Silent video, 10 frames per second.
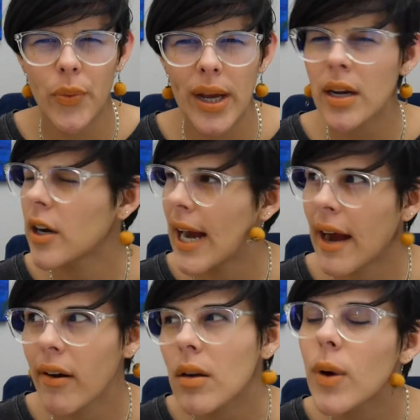weight or
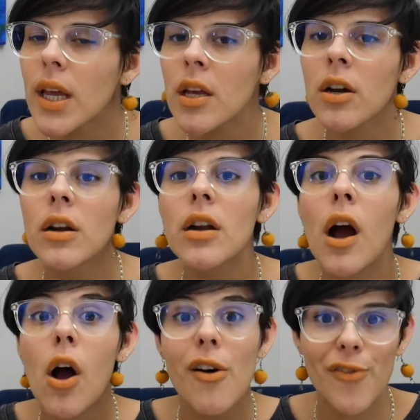Aran weight yarn
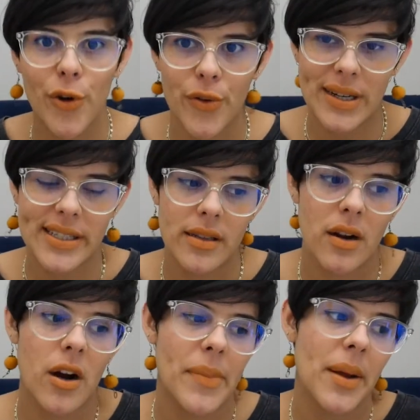for the rest of the
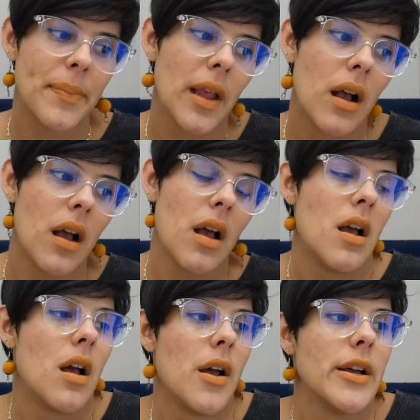garment.
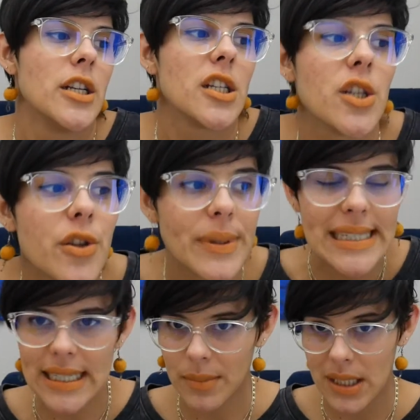So the
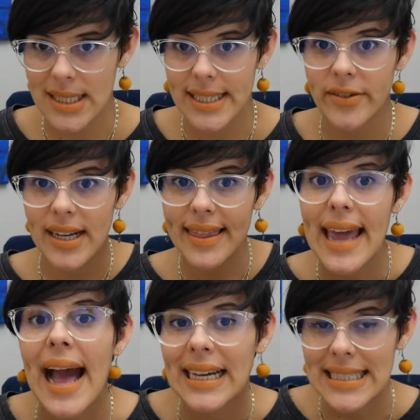reason I'm considering
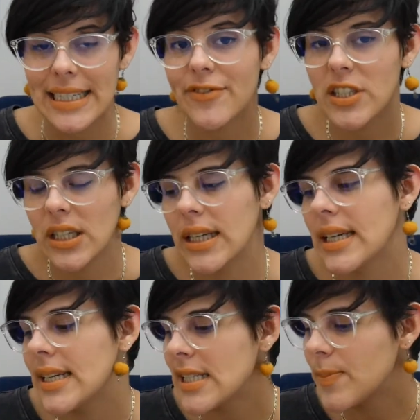the As If
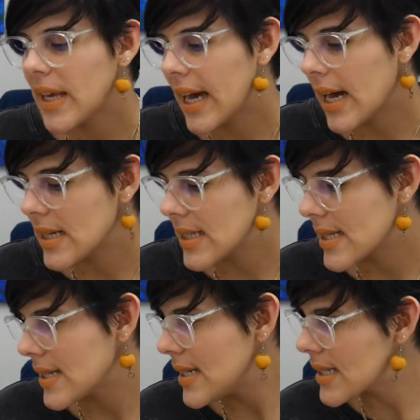tee is because
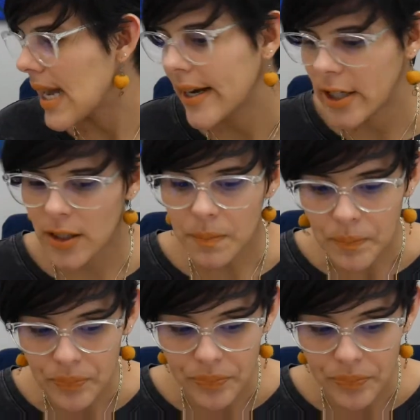the designer